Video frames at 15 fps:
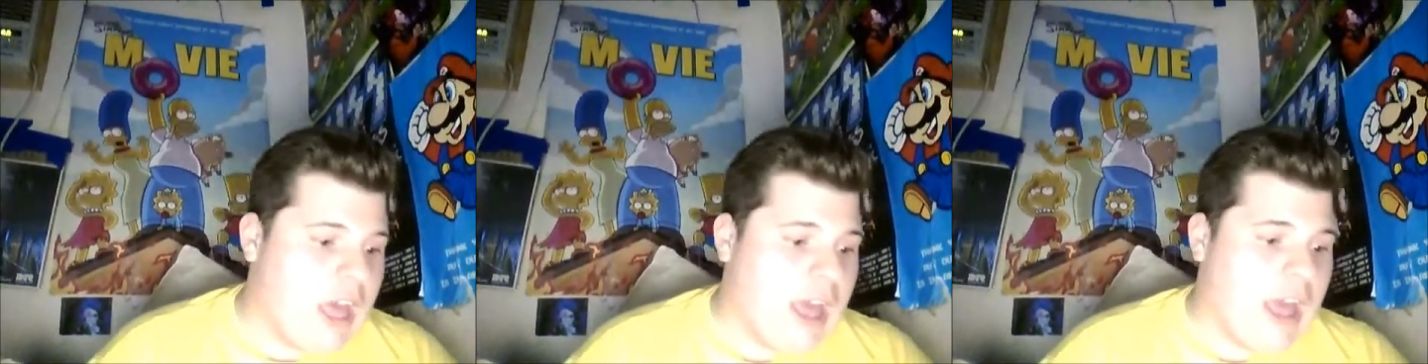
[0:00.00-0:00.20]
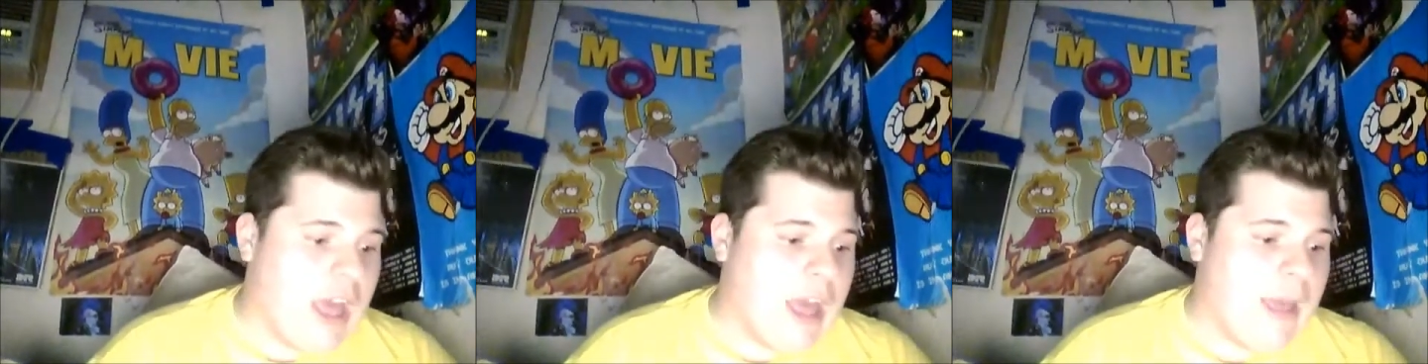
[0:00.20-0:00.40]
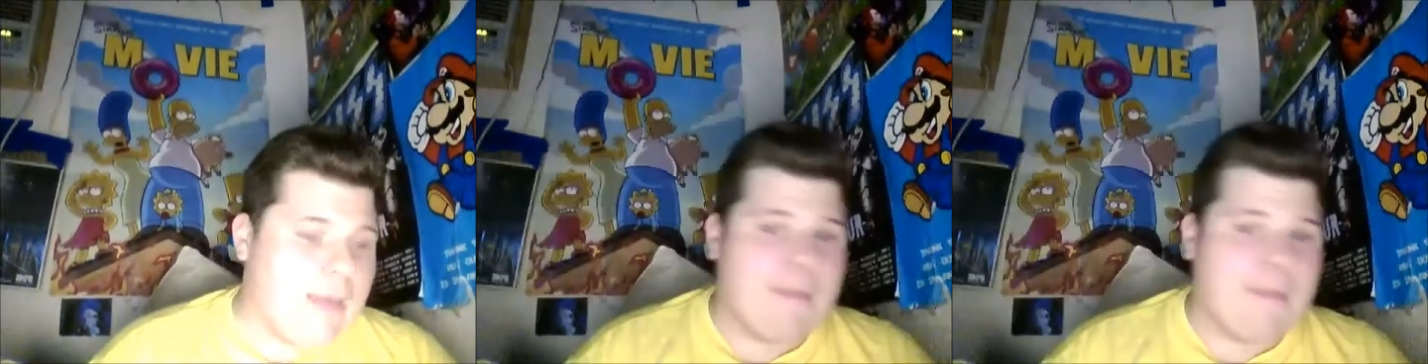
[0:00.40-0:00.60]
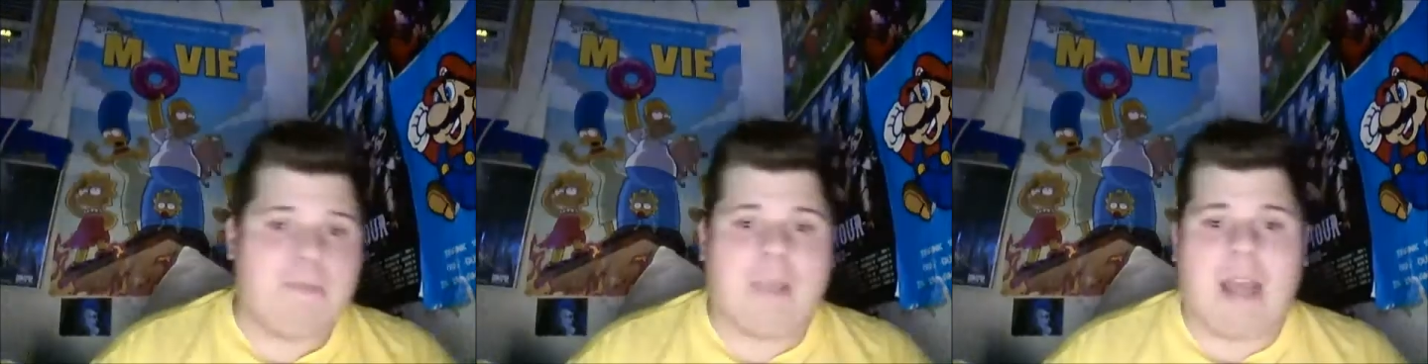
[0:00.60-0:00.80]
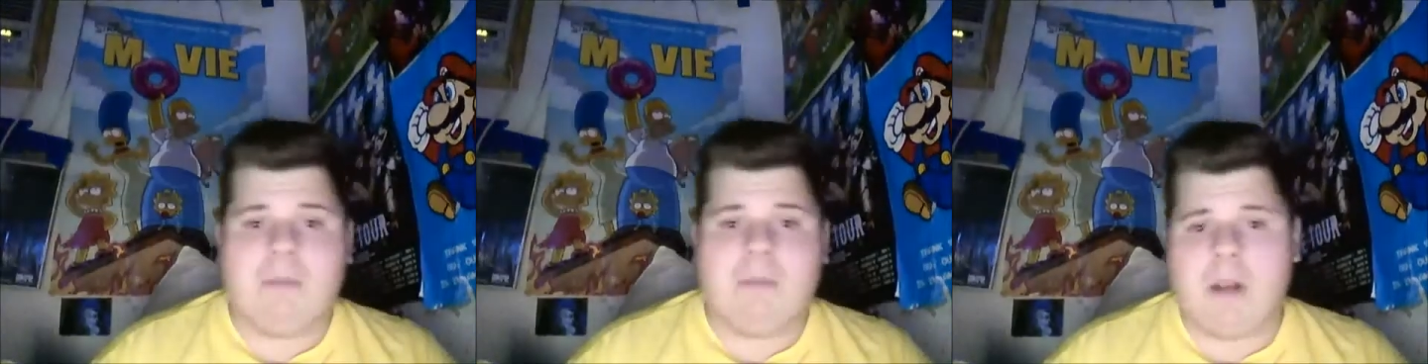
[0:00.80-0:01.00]

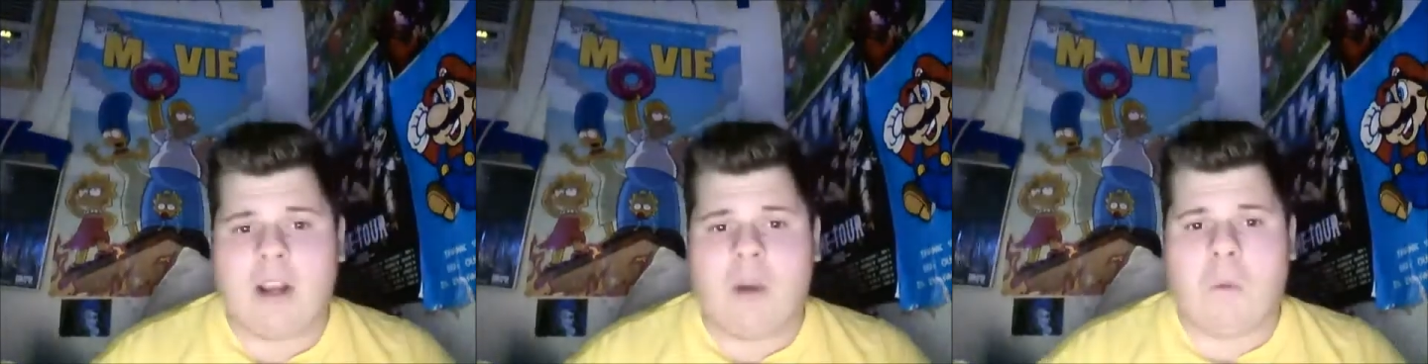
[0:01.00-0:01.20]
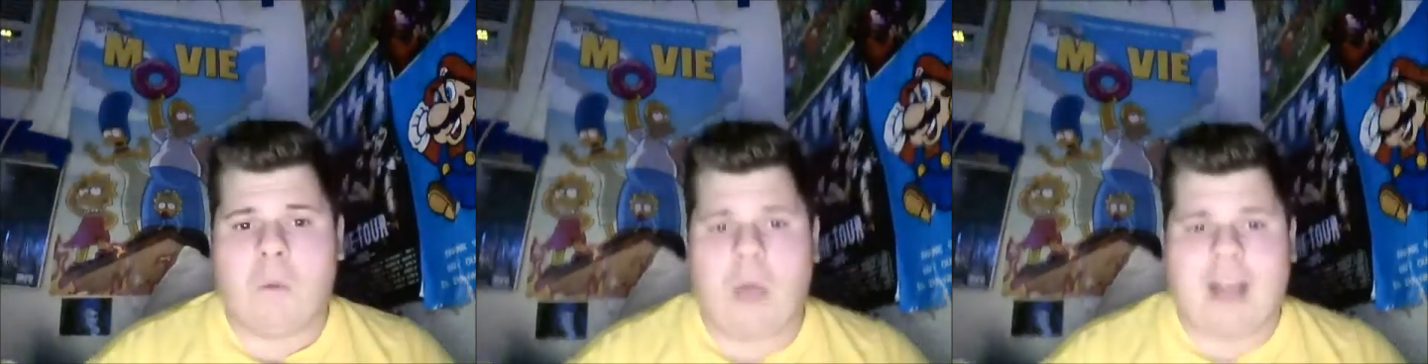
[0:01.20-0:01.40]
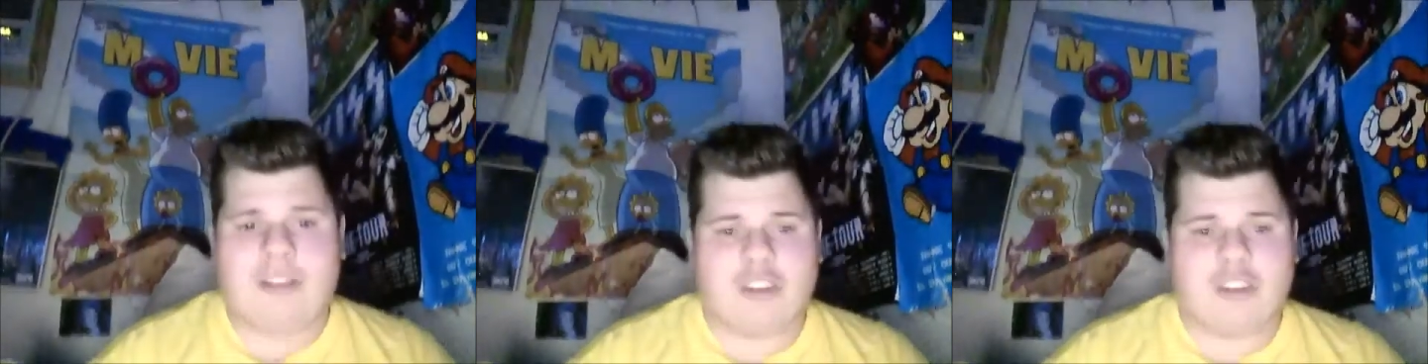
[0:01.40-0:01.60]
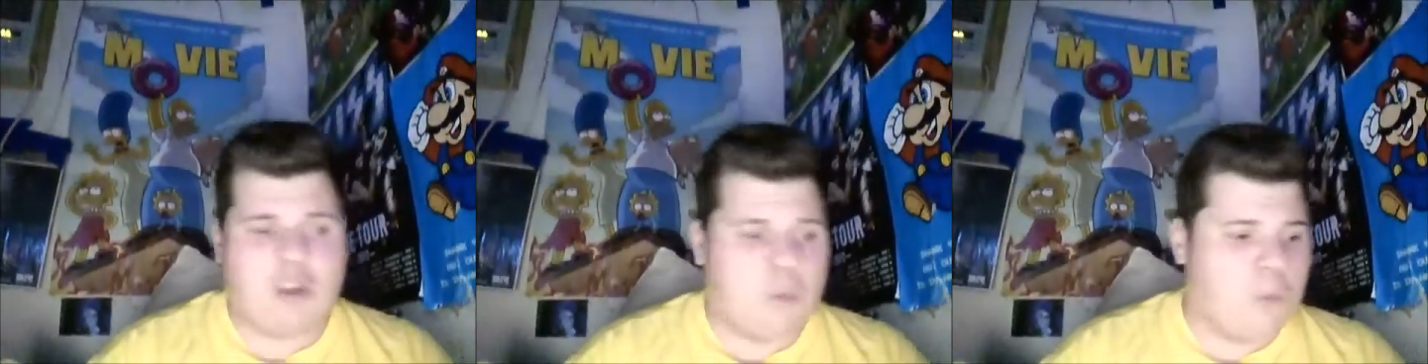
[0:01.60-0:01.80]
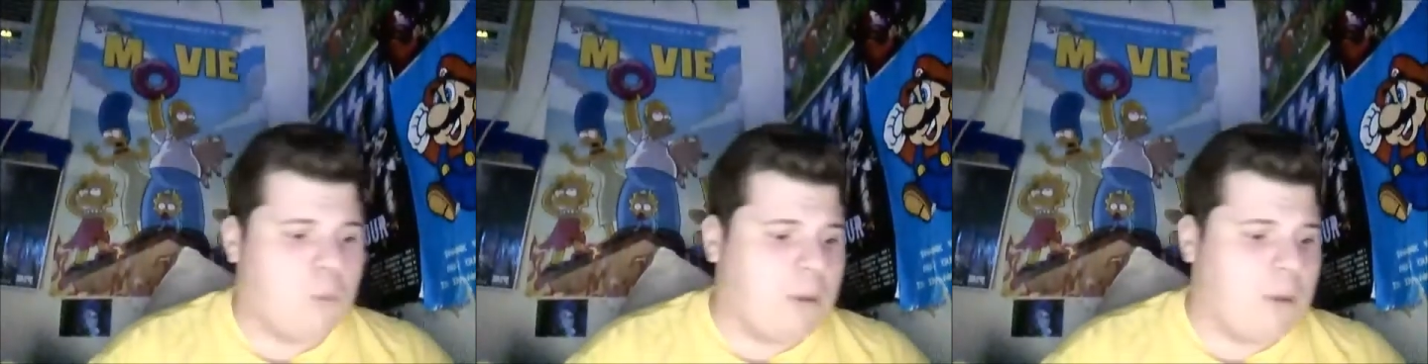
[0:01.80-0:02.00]
I'm going to go actually
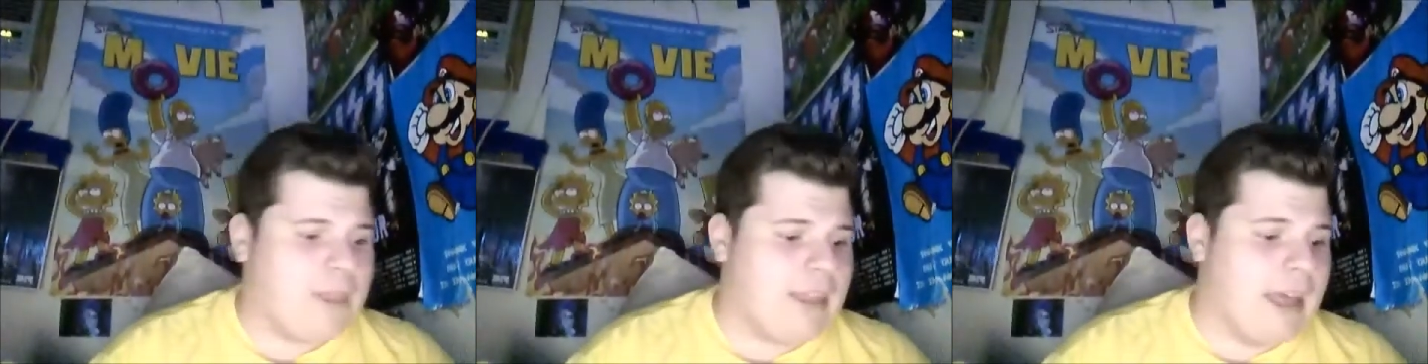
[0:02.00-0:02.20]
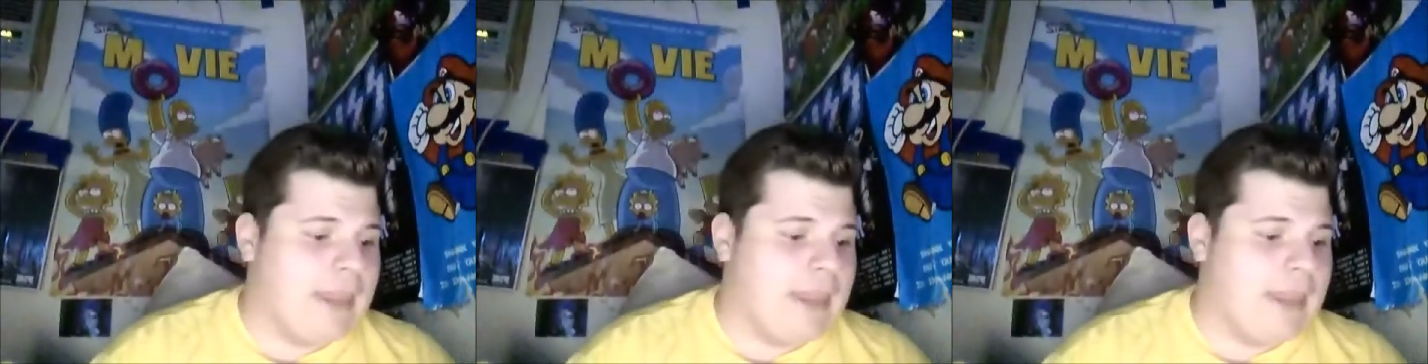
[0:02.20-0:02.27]
with